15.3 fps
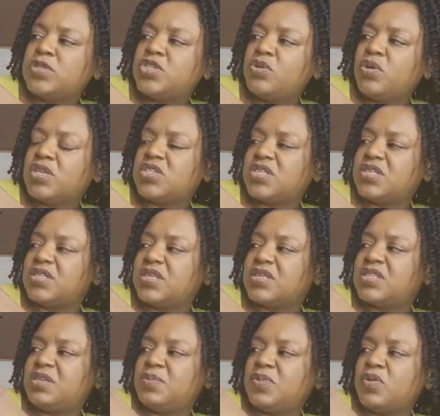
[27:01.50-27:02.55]
two hundred
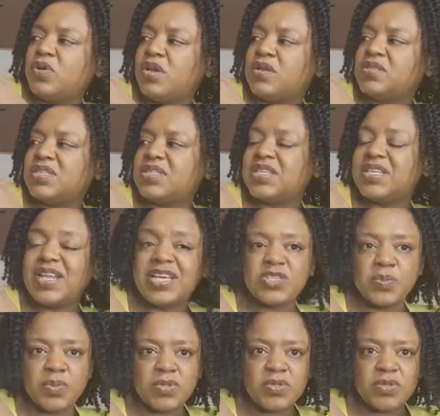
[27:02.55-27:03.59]
sixty mil closer to nature
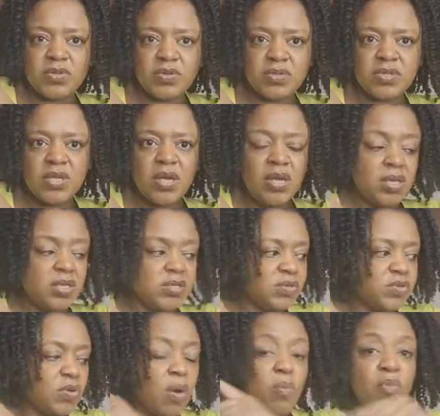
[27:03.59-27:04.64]
bottles. So
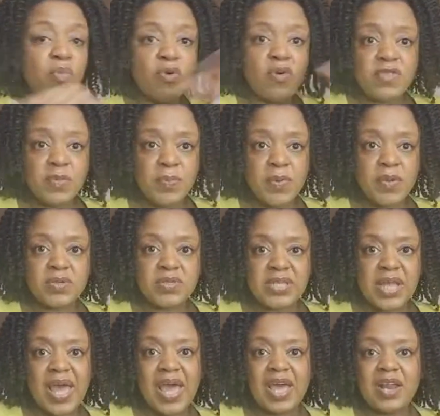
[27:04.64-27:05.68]
it's got more of the bottles
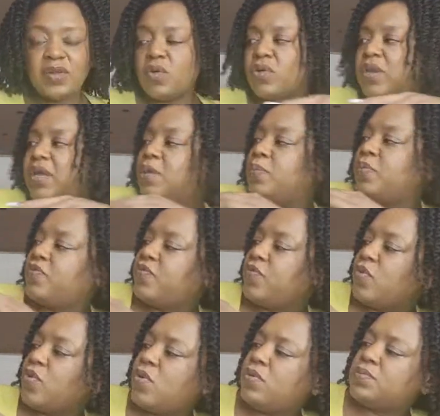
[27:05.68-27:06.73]
that I had on here
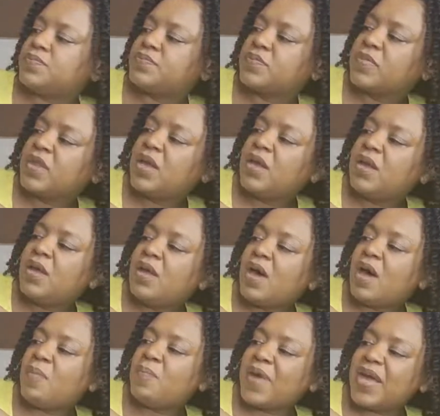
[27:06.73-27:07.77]
before.
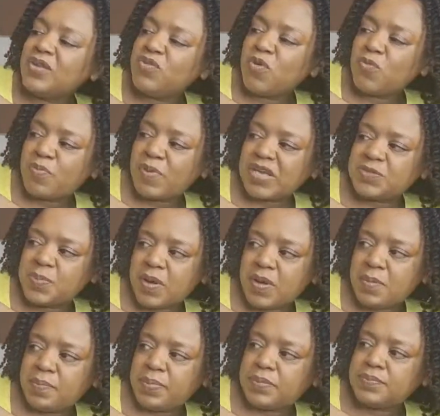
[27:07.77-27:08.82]
A manual breast
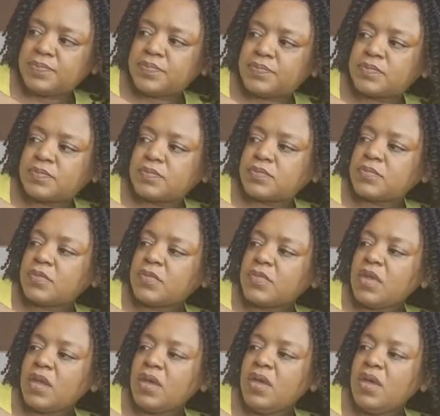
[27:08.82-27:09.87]
pump,
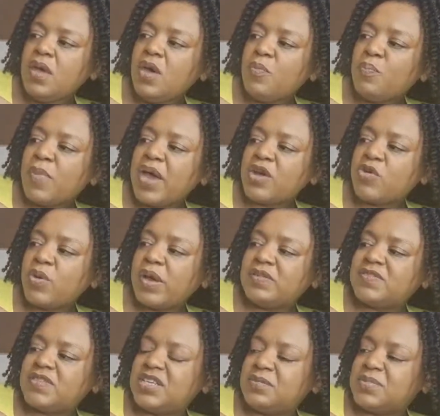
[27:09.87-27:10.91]

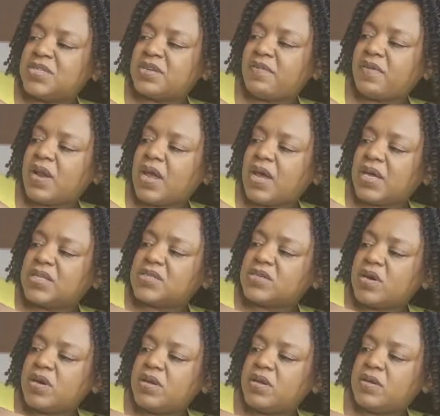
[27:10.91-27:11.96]
microwave steam
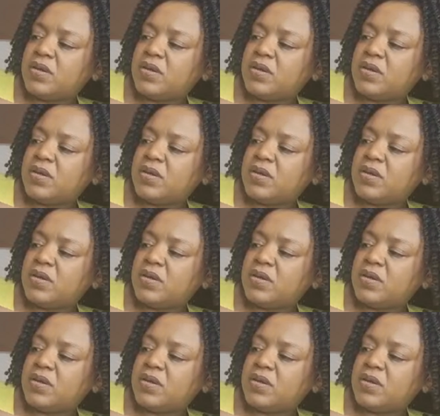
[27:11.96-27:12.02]
sterilizer.